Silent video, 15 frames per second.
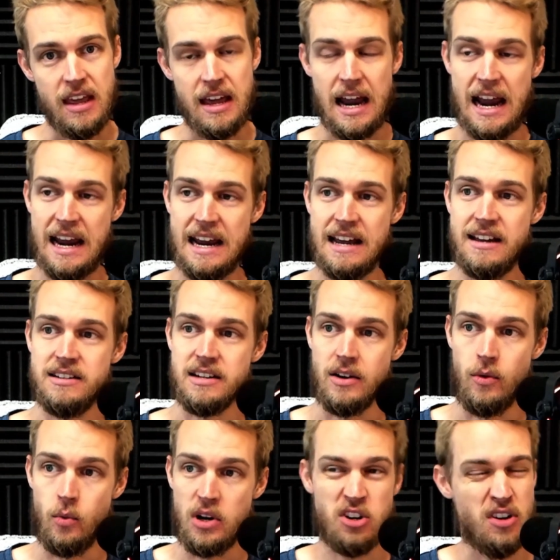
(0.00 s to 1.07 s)
and
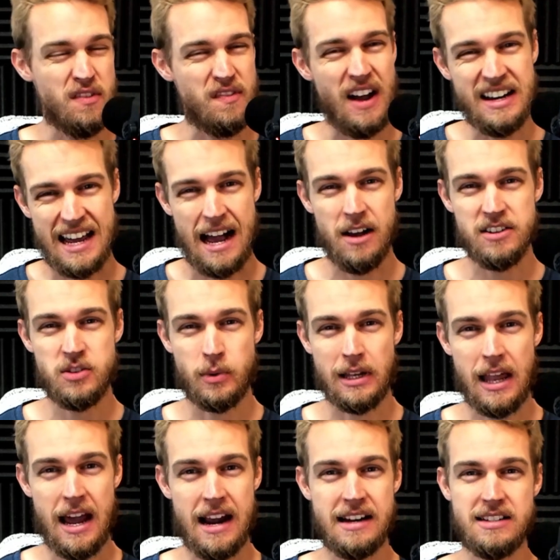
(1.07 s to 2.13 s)
we couldn't find a house that we
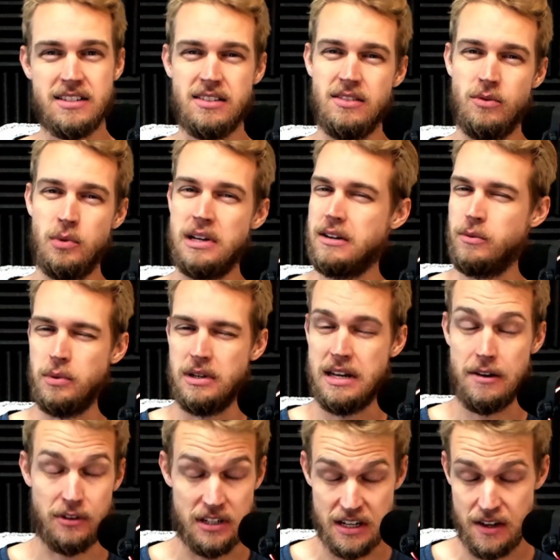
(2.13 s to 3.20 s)
liked. We
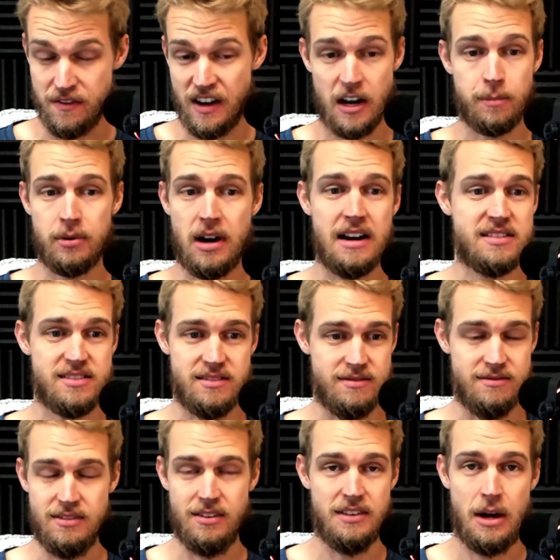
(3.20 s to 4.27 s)
definitely didn't find a price
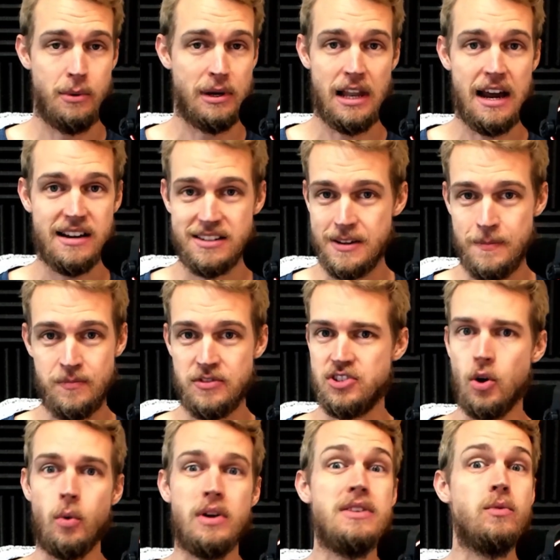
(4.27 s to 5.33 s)
that we liked. So
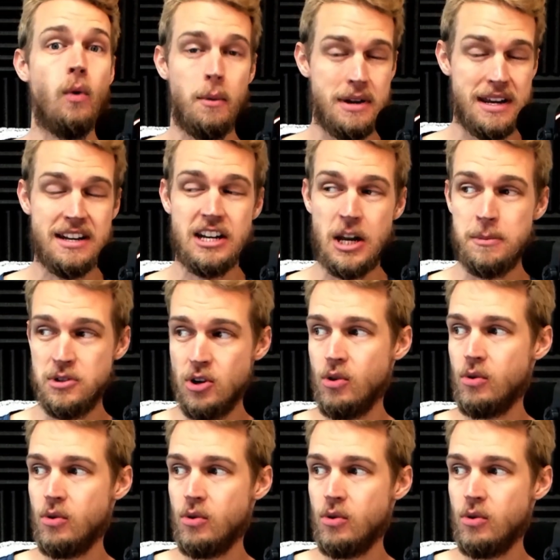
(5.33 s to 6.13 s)
what we ended up doing